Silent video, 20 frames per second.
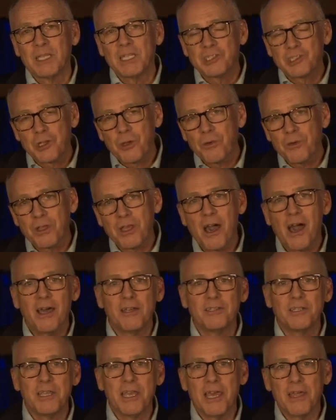Let's go to
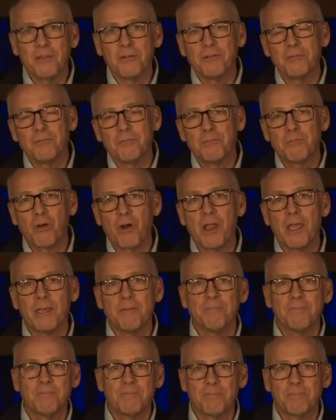God together and pray.